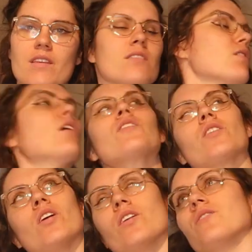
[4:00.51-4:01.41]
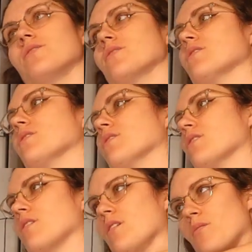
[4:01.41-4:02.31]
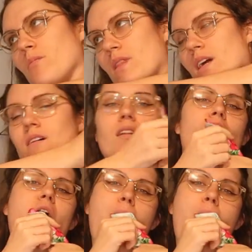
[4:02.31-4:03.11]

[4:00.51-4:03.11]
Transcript: this on your own without...